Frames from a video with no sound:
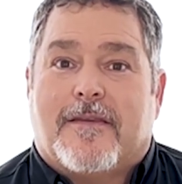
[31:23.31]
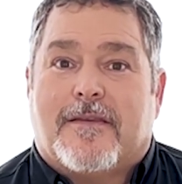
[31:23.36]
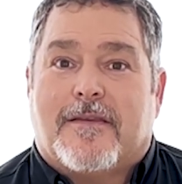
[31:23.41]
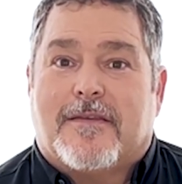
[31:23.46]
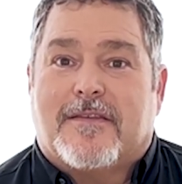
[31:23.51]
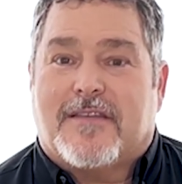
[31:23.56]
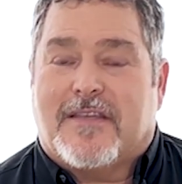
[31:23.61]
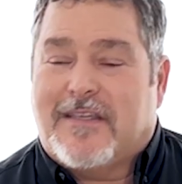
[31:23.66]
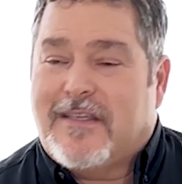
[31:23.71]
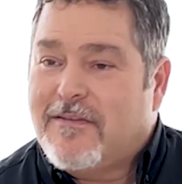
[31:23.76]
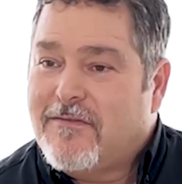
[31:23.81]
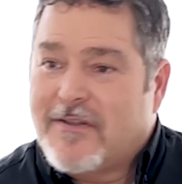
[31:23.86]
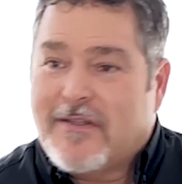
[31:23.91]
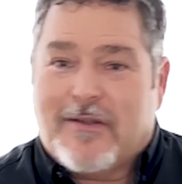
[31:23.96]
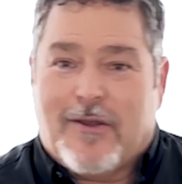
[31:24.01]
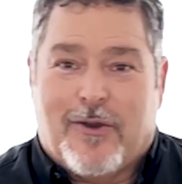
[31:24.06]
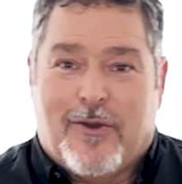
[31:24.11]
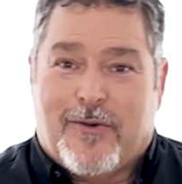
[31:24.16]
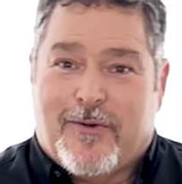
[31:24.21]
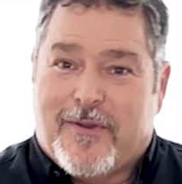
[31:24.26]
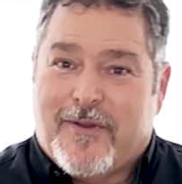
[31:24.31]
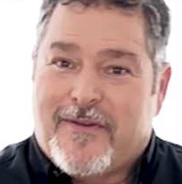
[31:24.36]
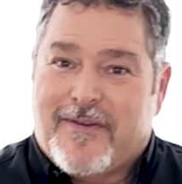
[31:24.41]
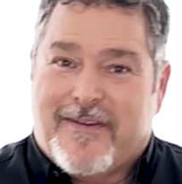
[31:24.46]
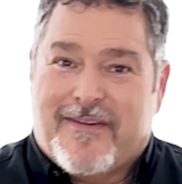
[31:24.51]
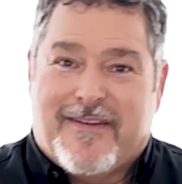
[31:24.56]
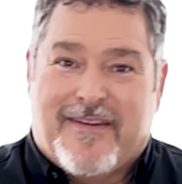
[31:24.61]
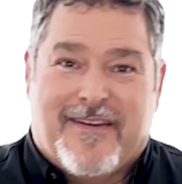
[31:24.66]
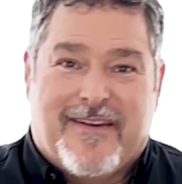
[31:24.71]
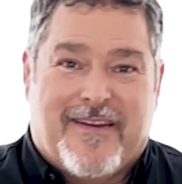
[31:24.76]
See, even though
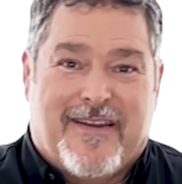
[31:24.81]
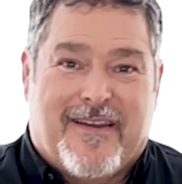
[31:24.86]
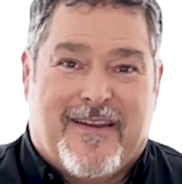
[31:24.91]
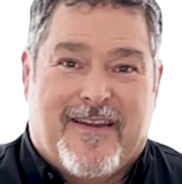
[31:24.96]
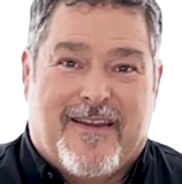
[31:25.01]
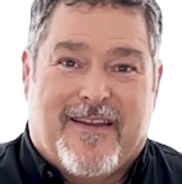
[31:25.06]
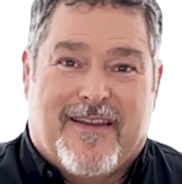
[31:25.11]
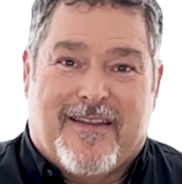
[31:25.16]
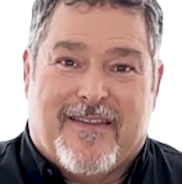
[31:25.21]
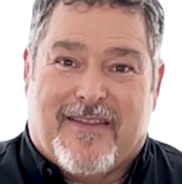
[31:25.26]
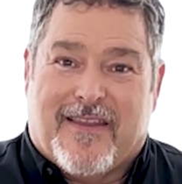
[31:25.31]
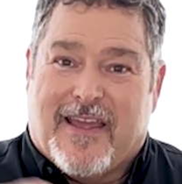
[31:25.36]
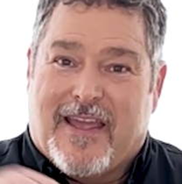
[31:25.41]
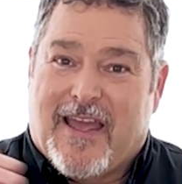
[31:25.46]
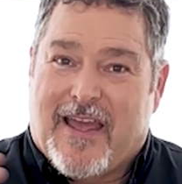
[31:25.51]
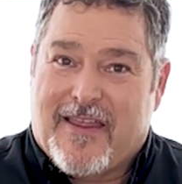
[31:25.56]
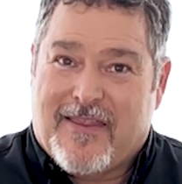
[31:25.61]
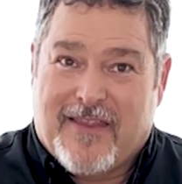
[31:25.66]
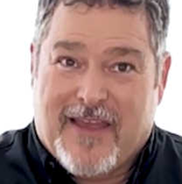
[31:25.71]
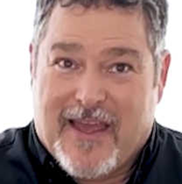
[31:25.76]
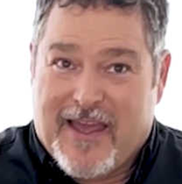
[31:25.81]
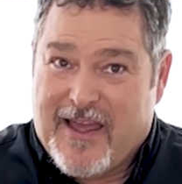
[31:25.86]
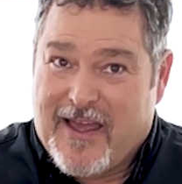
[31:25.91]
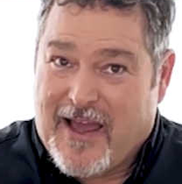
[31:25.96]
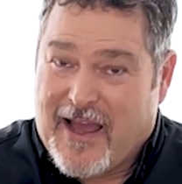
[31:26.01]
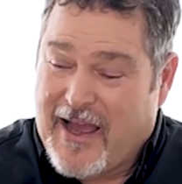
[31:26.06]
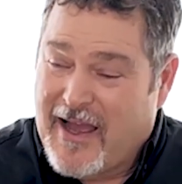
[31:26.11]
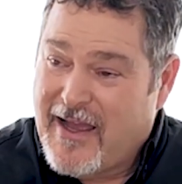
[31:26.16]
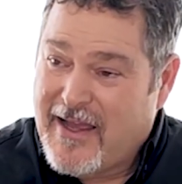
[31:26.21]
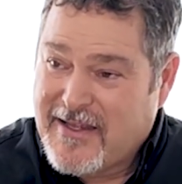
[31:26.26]
they have that
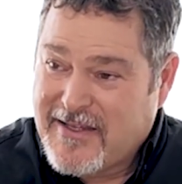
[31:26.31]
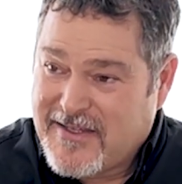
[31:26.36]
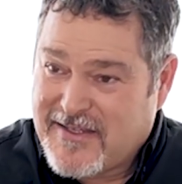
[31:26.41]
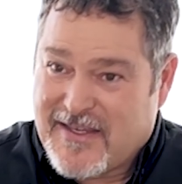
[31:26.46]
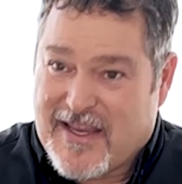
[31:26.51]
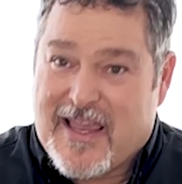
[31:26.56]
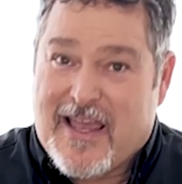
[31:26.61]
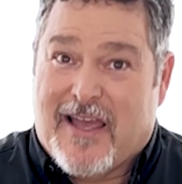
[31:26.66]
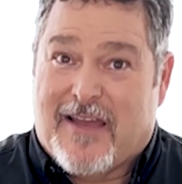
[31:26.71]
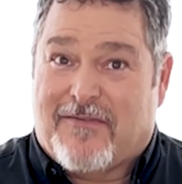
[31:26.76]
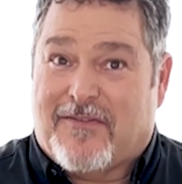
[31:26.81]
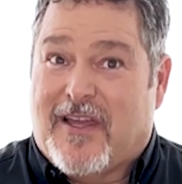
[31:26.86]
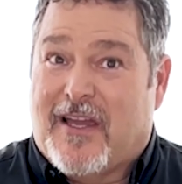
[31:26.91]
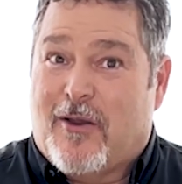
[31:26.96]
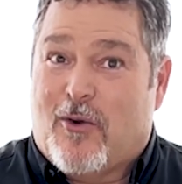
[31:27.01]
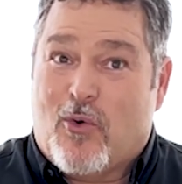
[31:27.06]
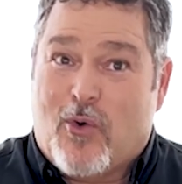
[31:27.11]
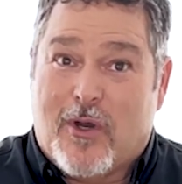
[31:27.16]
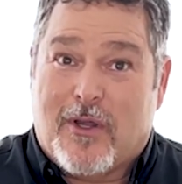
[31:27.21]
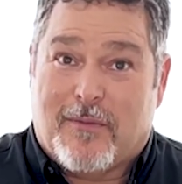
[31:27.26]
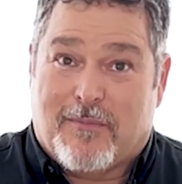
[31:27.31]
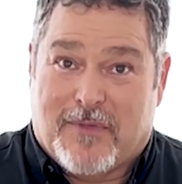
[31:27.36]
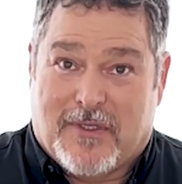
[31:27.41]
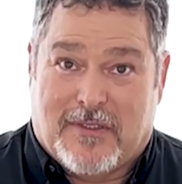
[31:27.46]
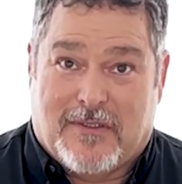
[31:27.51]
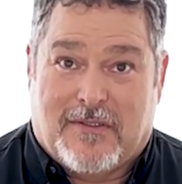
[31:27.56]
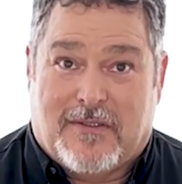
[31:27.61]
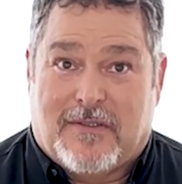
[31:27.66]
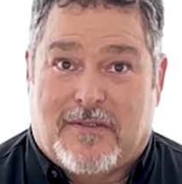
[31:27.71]
eye salve, that ointment.